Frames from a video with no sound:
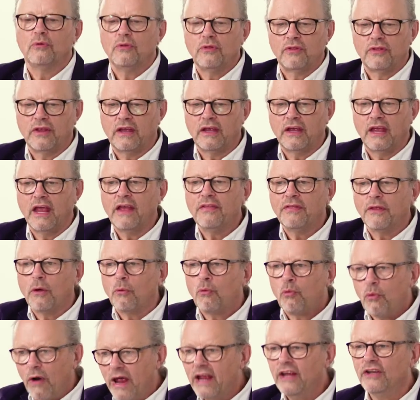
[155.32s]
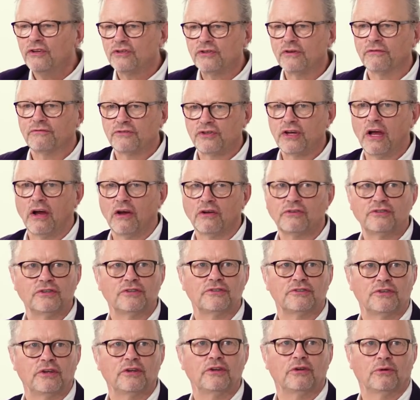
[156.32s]
The, in the range of
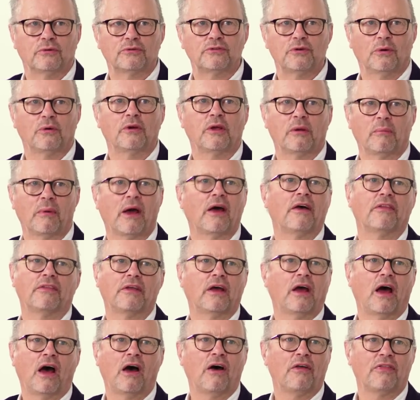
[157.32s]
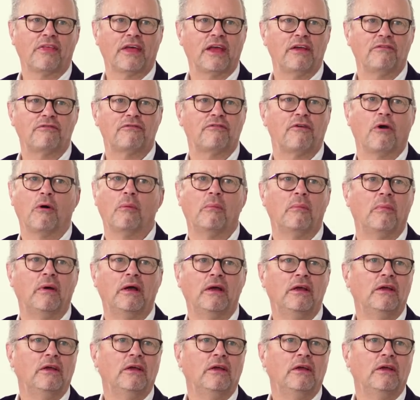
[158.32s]
chargers that you're talking about, are they from